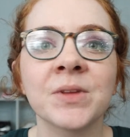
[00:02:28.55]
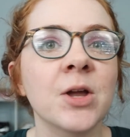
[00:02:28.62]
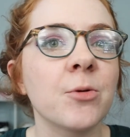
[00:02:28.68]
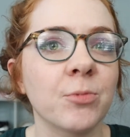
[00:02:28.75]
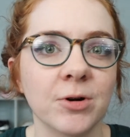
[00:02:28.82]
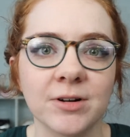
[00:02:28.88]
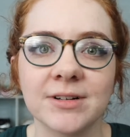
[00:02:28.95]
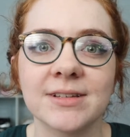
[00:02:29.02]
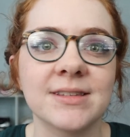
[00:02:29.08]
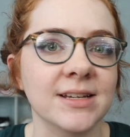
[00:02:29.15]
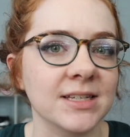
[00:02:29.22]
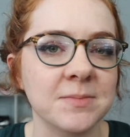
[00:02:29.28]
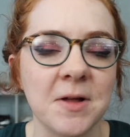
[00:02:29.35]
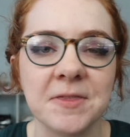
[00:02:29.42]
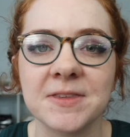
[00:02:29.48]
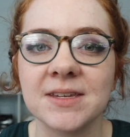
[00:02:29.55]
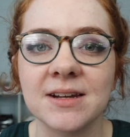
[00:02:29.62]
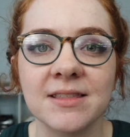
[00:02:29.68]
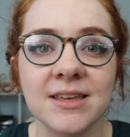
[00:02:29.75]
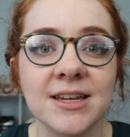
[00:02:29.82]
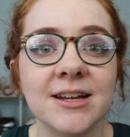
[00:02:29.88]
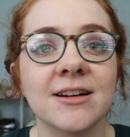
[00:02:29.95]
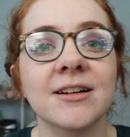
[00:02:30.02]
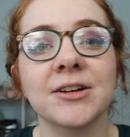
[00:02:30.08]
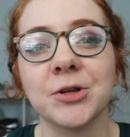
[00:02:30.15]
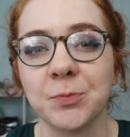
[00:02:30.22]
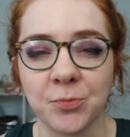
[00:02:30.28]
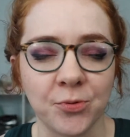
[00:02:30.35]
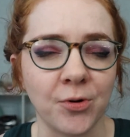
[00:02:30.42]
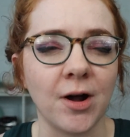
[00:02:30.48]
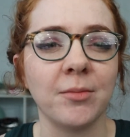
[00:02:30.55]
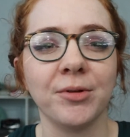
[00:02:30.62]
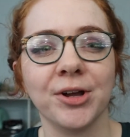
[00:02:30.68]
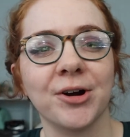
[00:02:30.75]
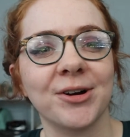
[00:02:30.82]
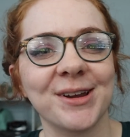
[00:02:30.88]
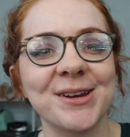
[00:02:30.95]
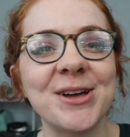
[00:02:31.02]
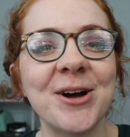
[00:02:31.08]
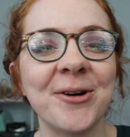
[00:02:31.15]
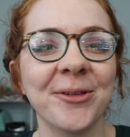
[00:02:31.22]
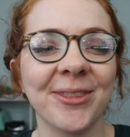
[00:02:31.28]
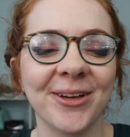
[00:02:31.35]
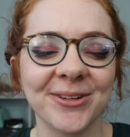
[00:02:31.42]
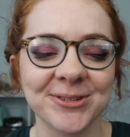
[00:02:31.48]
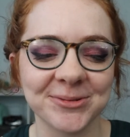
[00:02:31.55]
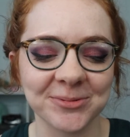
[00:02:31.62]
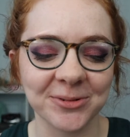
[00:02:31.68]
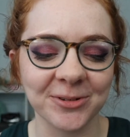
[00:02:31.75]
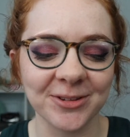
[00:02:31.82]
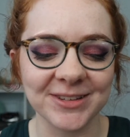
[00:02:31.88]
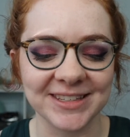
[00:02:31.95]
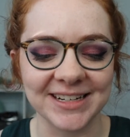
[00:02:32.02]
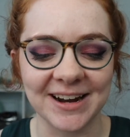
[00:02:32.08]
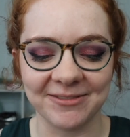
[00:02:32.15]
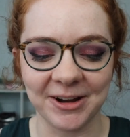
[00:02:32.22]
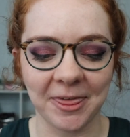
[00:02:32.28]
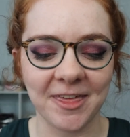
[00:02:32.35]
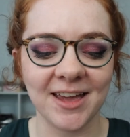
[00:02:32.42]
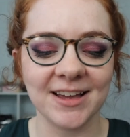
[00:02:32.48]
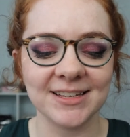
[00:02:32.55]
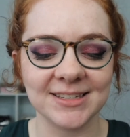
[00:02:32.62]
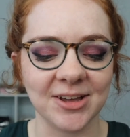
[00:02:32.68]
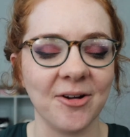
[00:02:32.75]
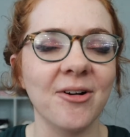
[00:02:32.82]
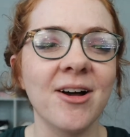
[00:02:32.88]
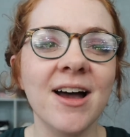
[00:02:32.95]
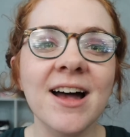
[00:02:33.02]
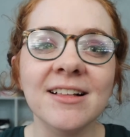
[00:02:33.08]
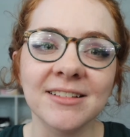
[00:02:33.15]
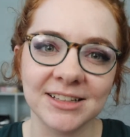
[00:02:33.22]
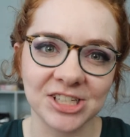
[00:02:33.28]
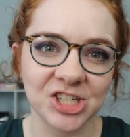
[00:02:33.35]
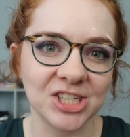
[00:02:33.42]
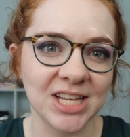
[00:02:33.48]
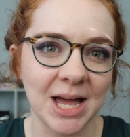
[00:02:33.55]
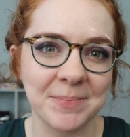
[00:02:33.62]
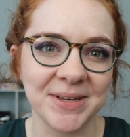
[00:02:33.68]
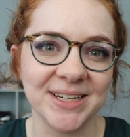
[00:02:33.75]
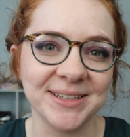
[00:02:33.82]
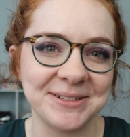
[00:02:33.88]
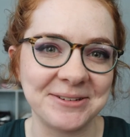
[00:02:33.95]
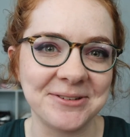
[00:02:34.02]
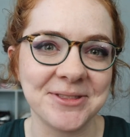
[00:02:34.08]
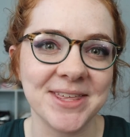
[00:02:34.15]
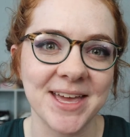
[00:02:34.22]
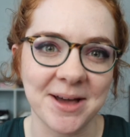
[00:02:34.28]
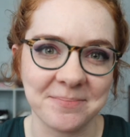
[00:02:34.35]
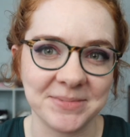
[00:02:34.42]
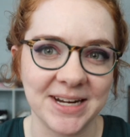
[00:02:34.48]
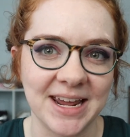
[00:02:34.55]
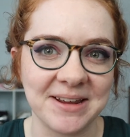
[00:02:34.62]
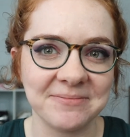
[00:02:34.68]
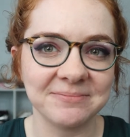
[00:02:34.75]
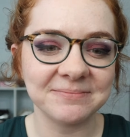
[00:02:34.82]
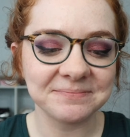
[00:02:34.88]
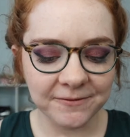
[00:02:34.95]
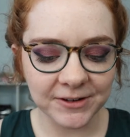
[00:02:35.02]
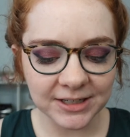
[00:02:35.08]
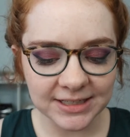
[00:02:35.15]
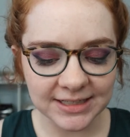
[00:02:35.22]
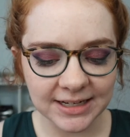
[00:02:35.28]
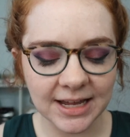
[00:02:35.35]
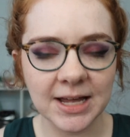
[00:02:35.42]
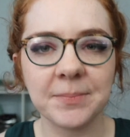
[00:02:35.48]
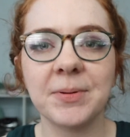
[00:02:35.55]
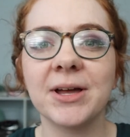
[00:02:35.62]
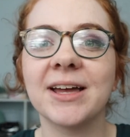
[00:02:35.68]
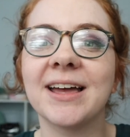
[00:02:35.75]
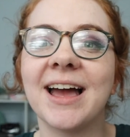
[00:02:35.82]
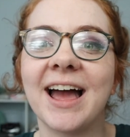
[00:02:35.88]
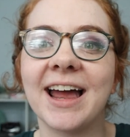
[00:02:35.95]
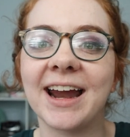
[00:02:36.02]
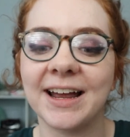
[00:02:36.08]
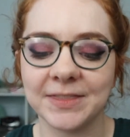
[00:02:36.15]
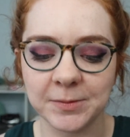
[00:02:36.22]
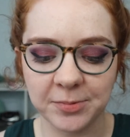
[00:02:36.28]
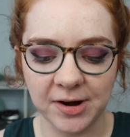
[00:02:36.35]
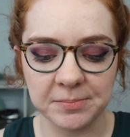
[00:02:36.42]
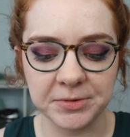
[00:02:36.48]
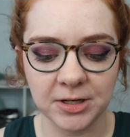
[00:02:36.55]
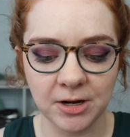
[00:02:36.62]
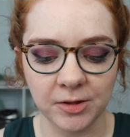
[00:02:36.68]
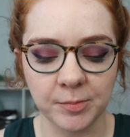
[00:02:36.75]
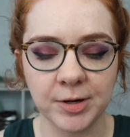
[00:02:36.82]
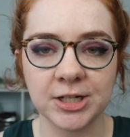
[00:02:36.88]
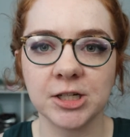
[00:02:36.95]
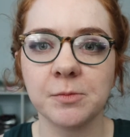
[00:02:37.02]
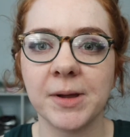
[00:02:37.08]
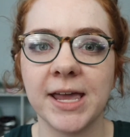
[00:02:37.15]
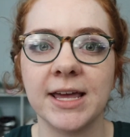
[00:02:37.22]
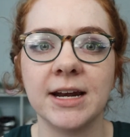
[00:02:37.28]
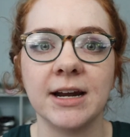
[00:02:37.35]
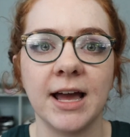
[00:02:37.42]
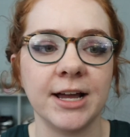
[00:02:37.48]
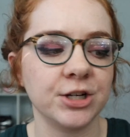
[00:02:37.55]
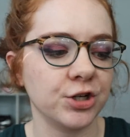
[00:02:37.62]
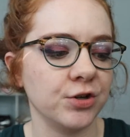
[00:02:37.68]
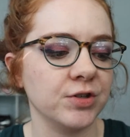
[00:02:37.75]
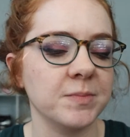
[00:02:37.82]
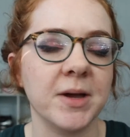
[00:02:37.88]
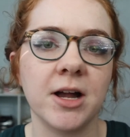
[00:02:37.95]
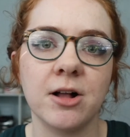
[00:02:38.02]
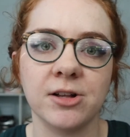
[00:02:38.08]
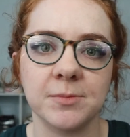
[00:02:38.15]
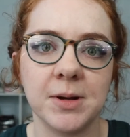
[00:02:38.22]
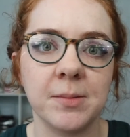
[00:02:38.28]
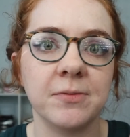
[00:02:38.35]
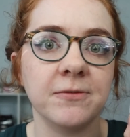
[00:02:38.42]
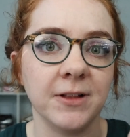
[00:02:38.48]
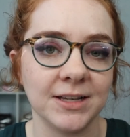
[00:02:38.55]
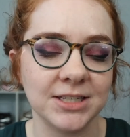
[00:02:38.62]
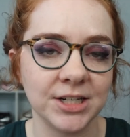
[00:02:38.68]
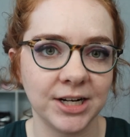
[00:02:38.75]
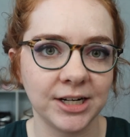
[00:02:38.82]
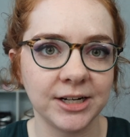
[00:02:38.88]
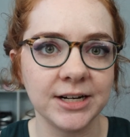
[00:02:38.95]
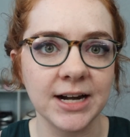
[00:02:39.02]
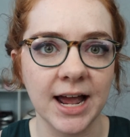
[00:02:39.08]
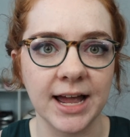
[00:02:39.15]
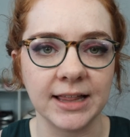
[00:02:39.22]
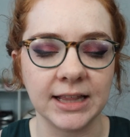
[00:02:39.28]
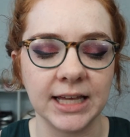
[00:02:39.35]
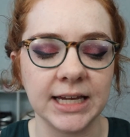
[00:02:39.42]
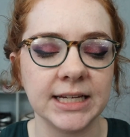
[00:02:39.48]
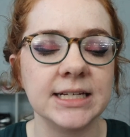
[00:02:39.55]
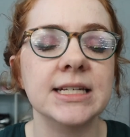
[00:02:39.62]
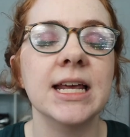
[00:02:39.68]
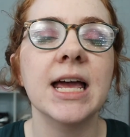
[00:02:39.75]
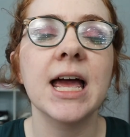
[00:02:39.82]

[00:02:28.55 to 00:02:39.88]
We're 6 months into the year. You probably already know those rules and everything, so let's just hop into the update. First up, I got the prompt Another Project Pan, and I chose my ColourPop Flexitarian highlight